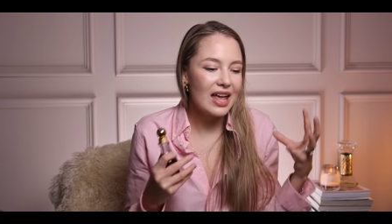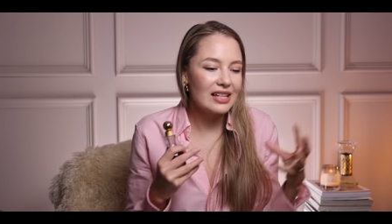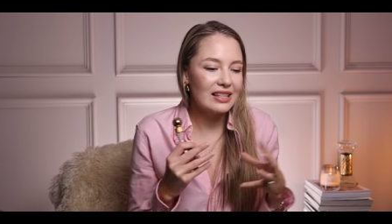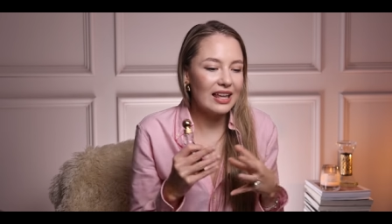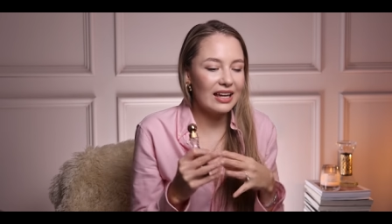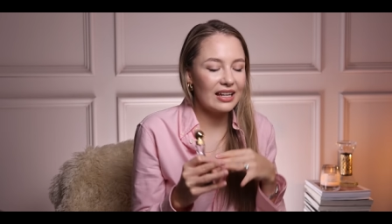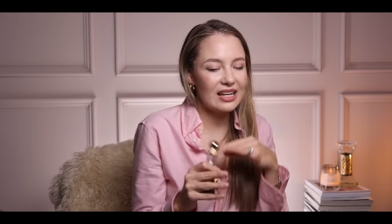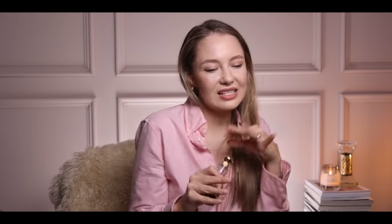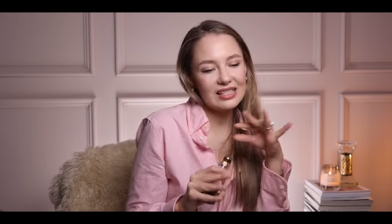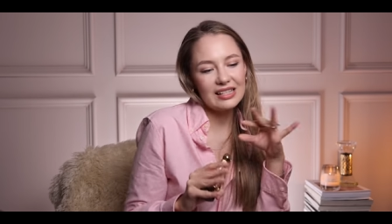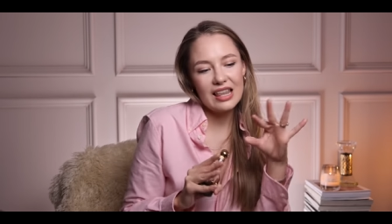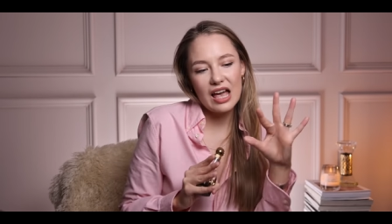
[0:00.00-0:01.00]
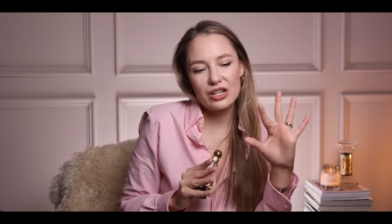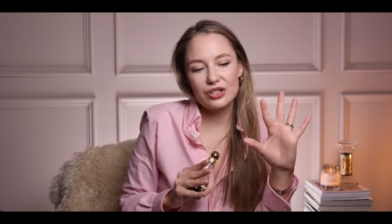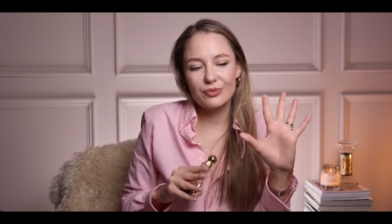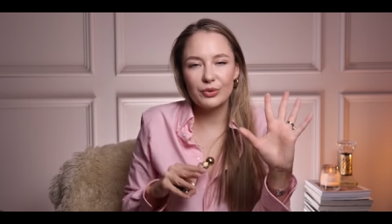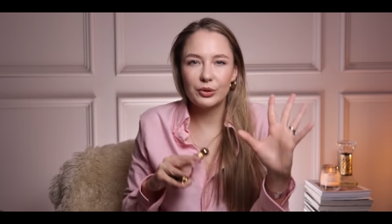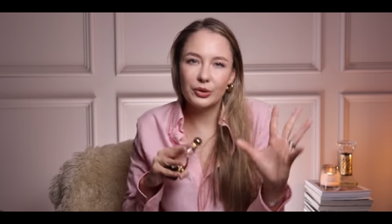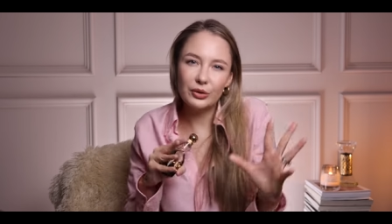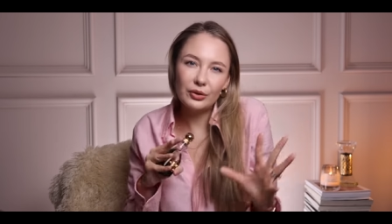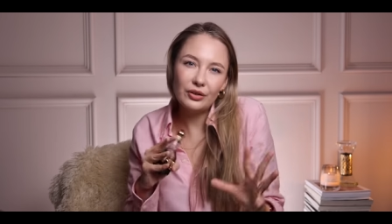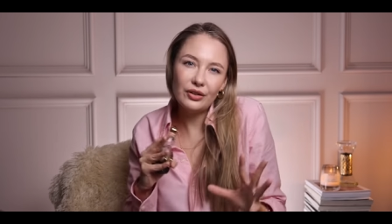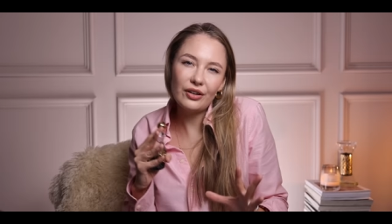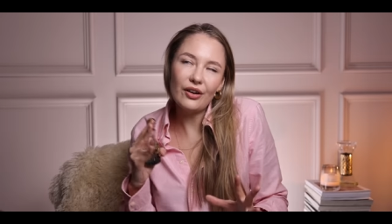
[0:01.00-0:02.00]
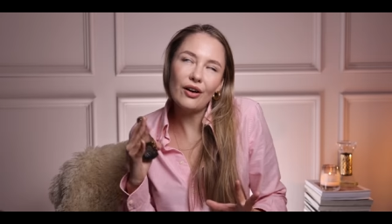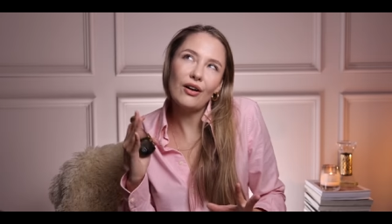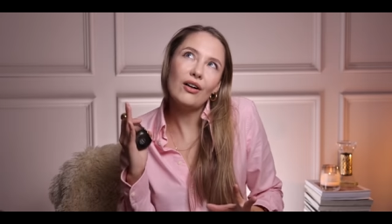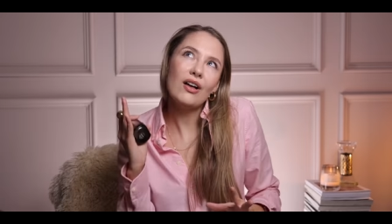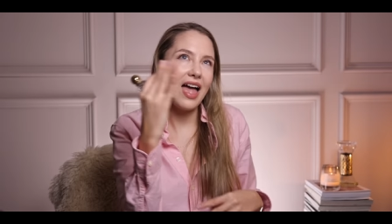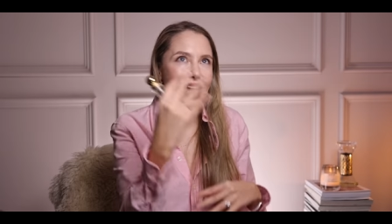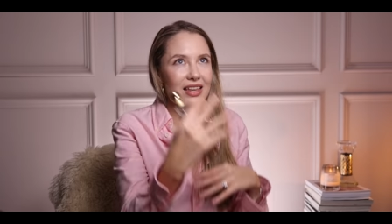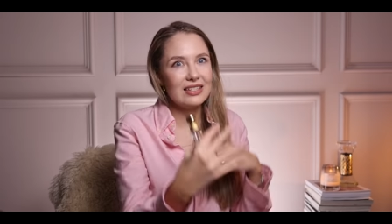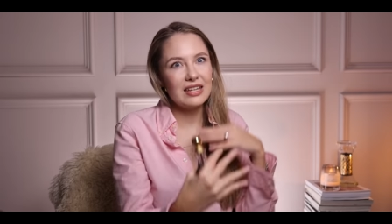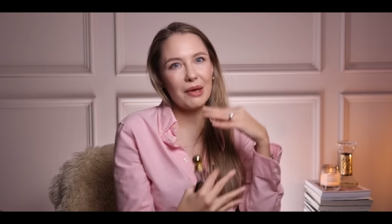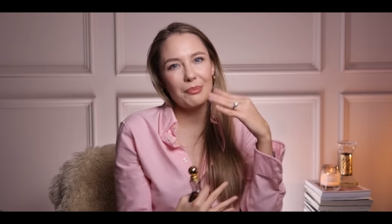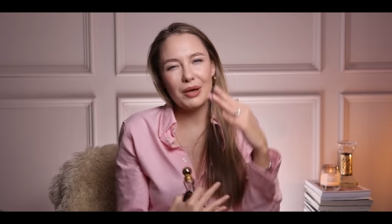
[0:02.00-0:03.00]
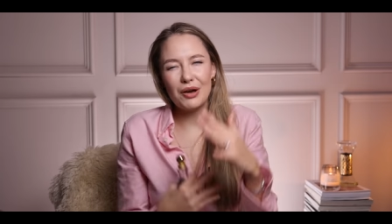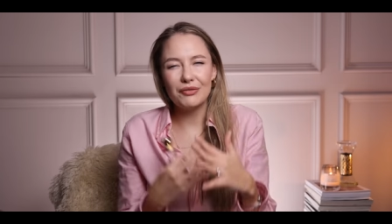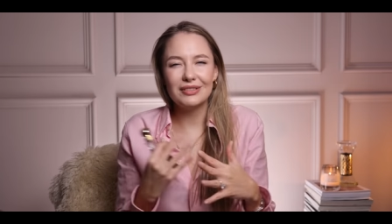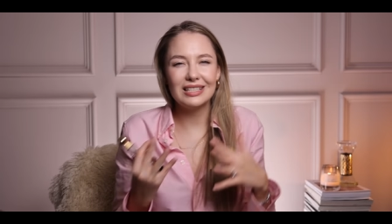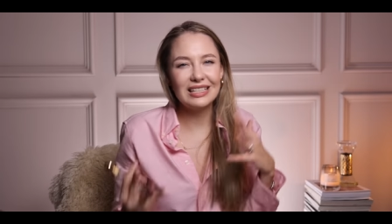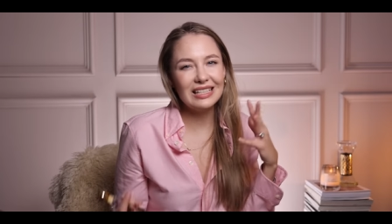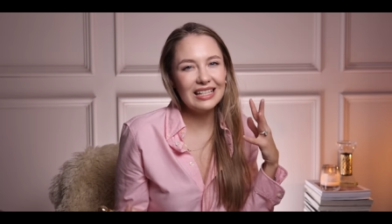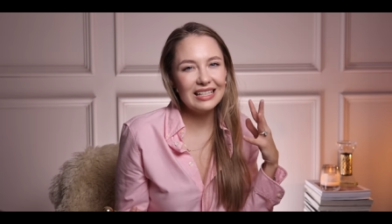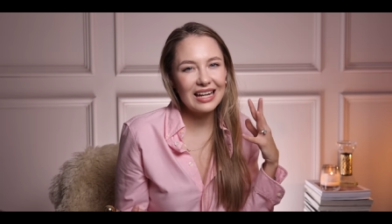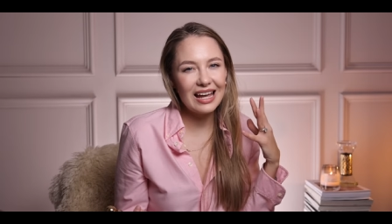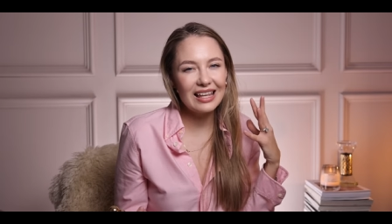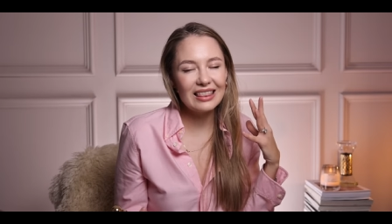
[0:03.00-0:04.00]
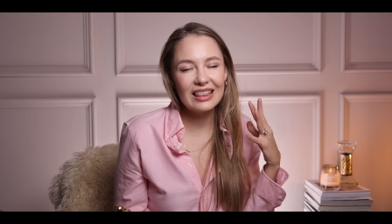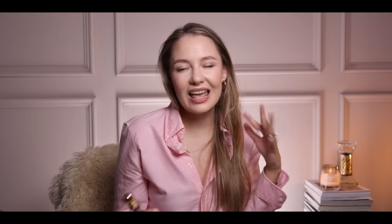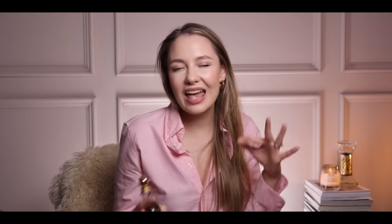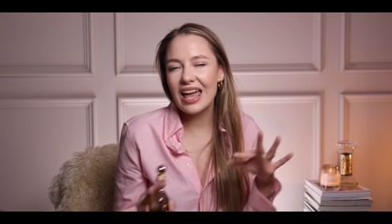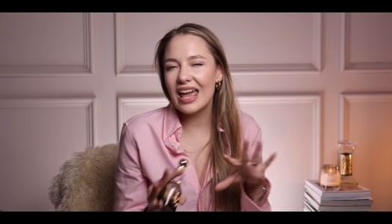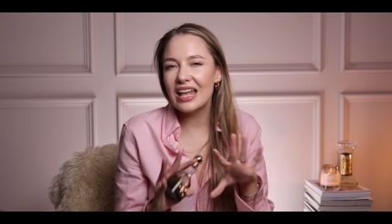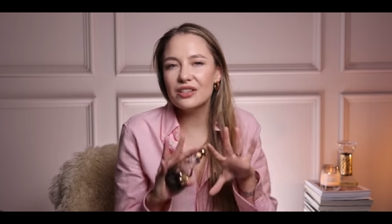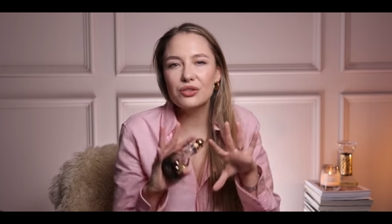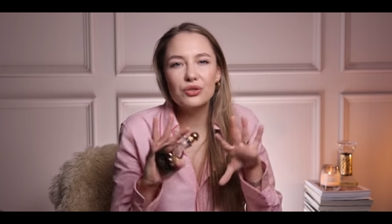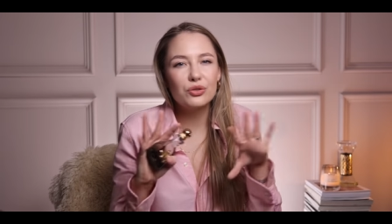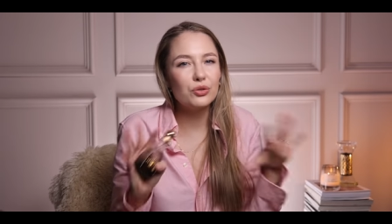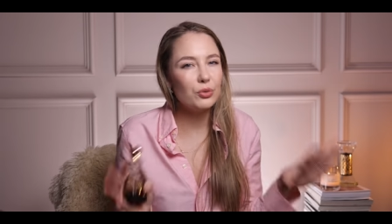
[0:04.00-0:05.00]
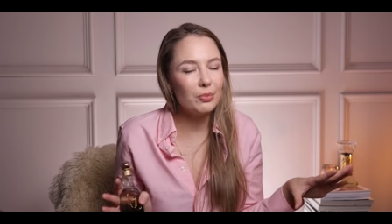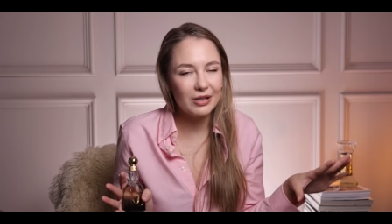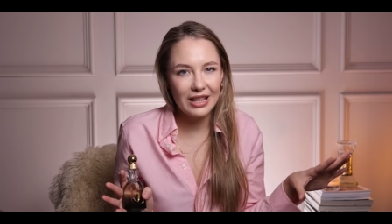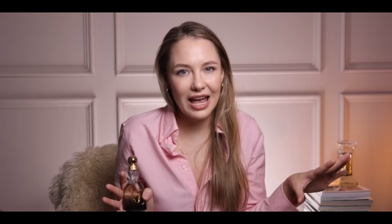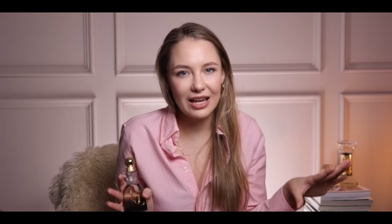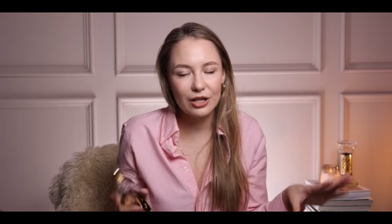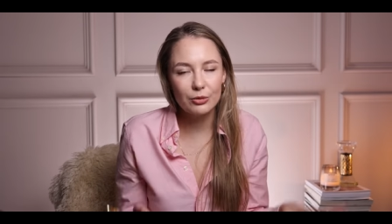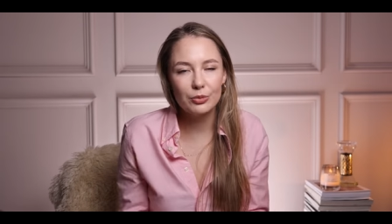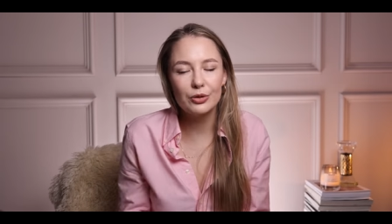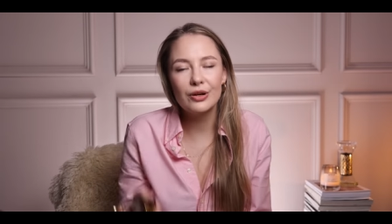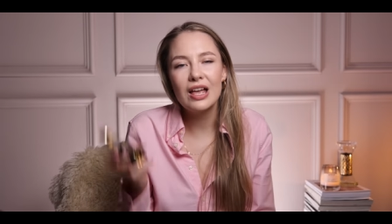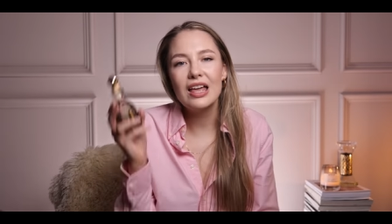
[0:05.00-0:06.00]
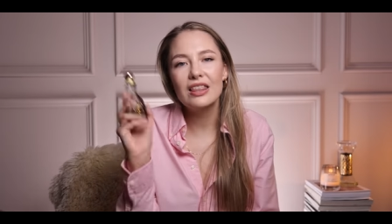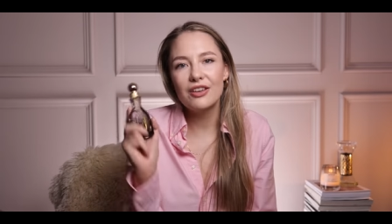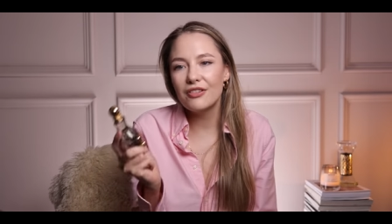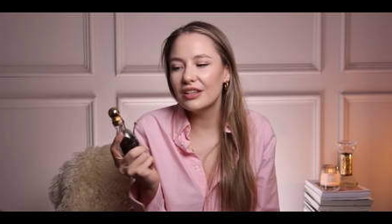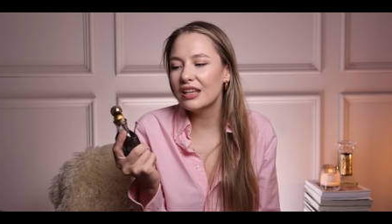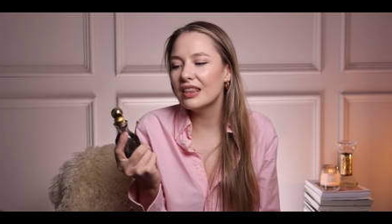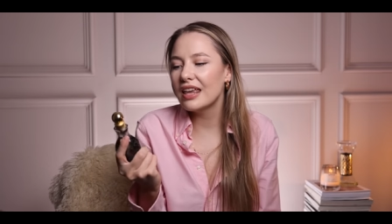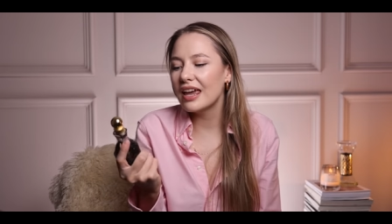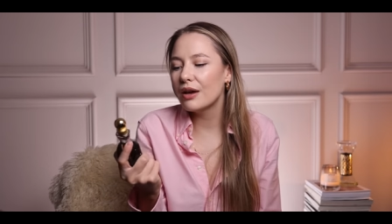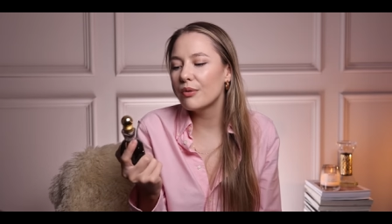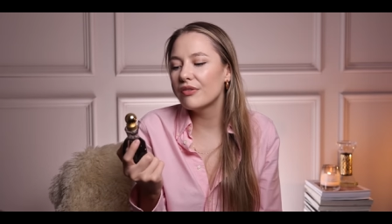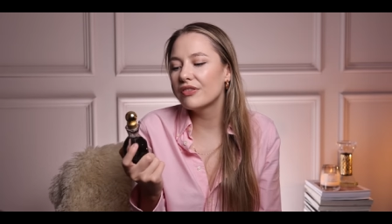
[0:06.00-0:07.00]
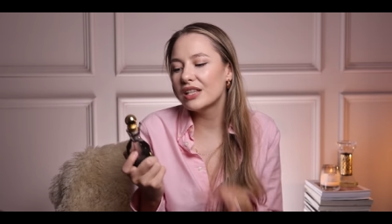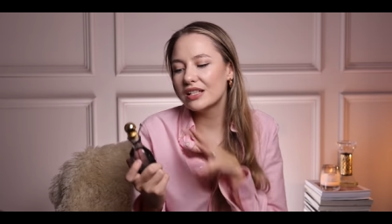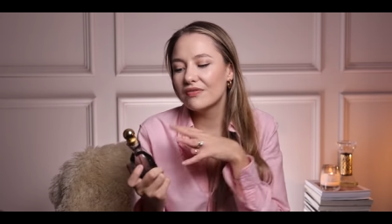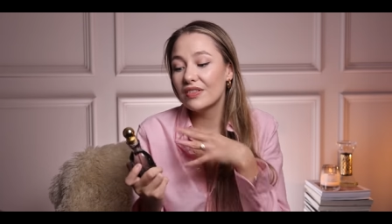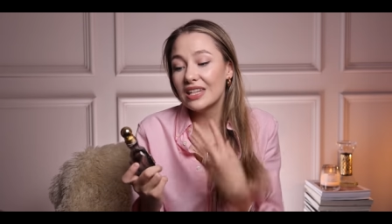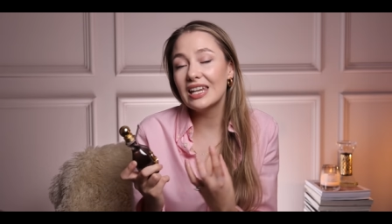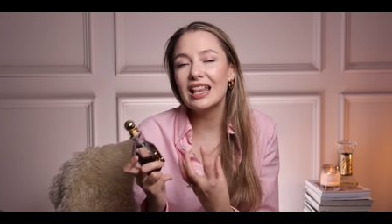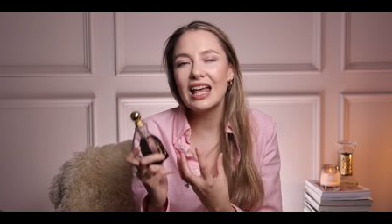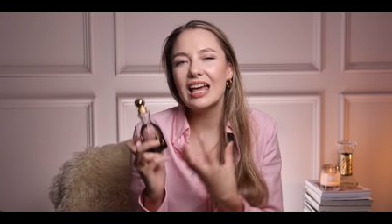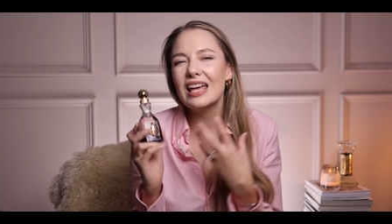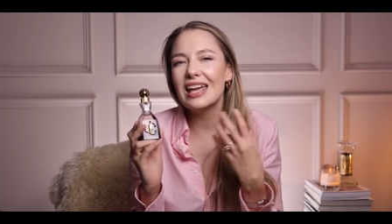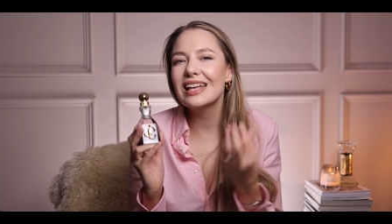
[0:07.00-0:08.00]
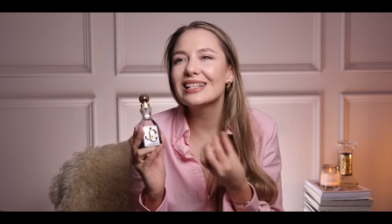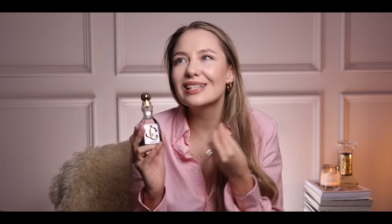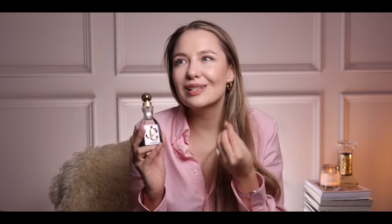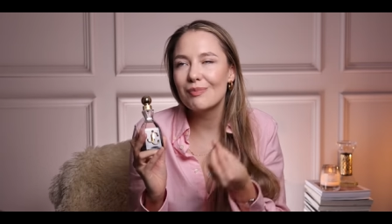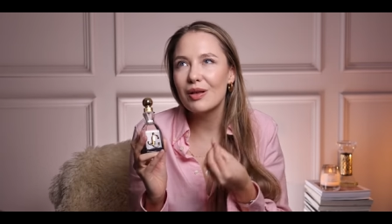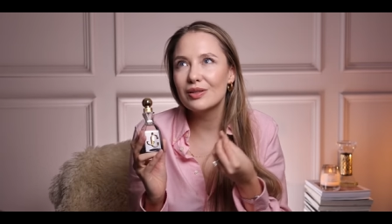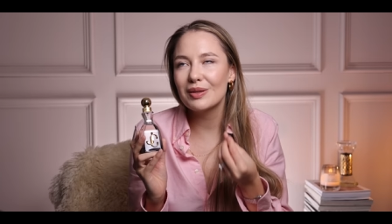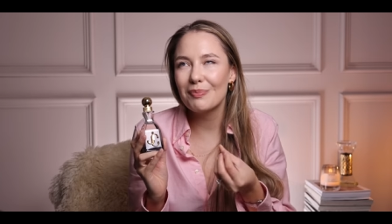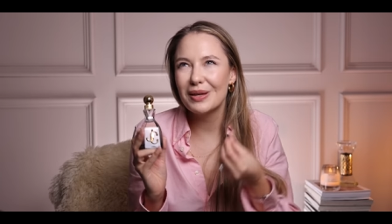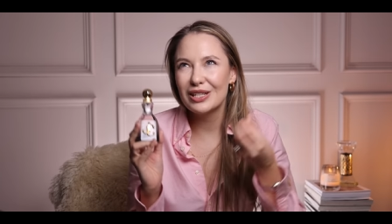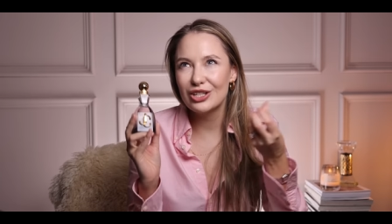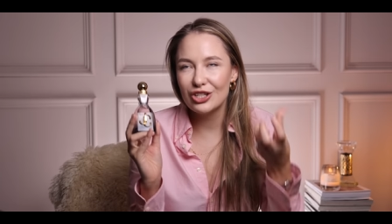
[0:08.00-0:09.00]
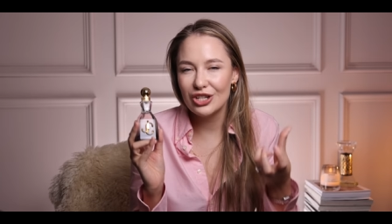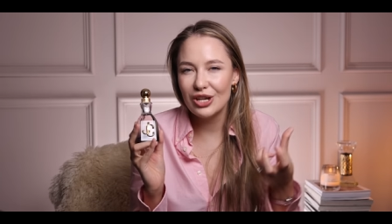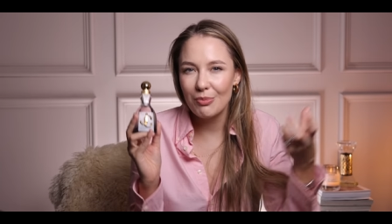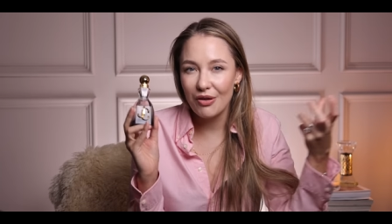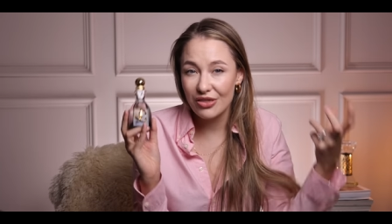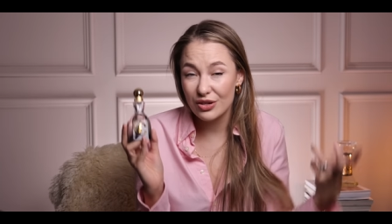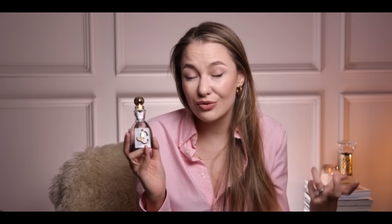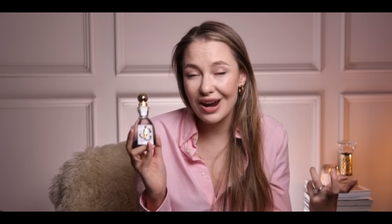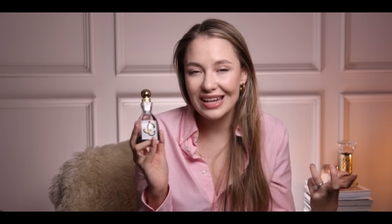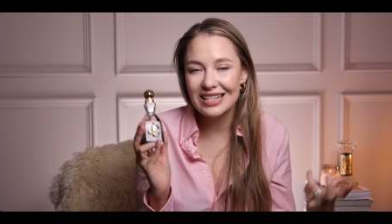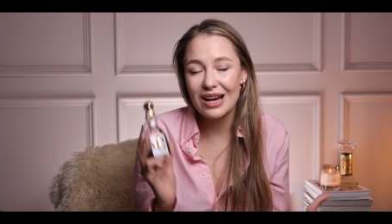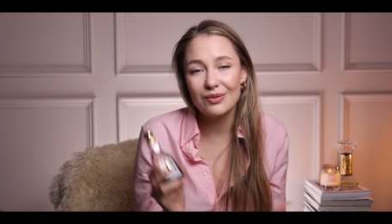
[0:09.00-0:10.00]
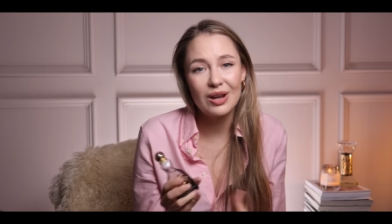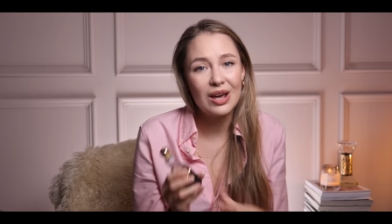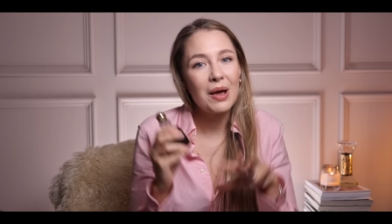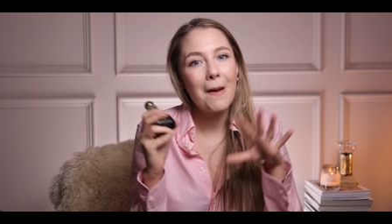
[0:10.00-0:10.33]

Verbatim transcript: it's like a slash good girl and a bit of Delina in there. It's super likable. The only thing with this vanilla, it smells a bit cheap on the dry down,